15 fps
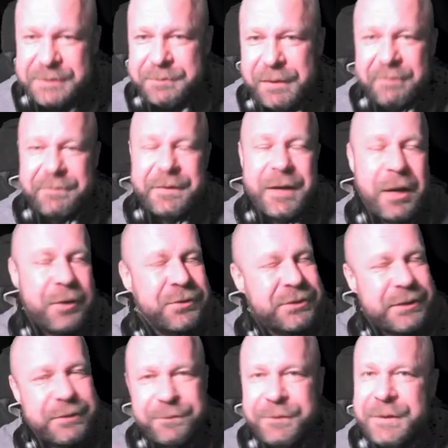us monthly
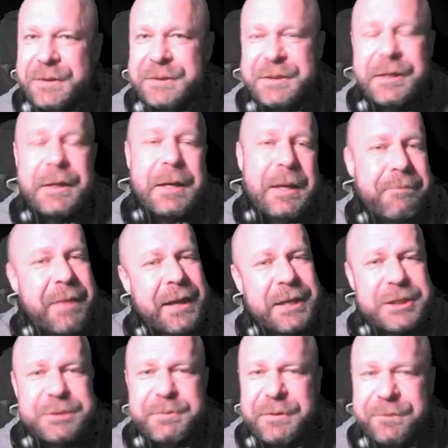hosting fees,
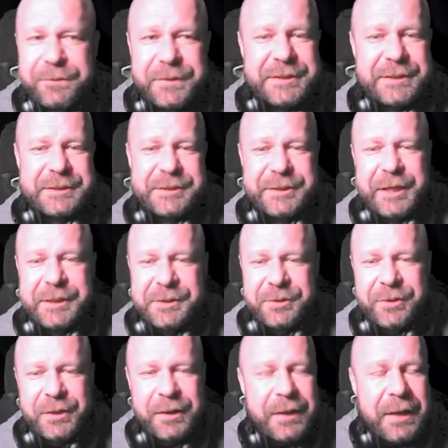management fees,
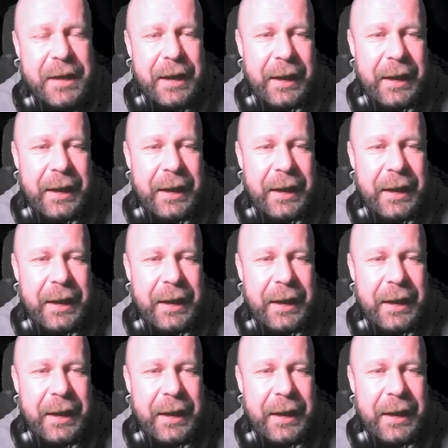etc.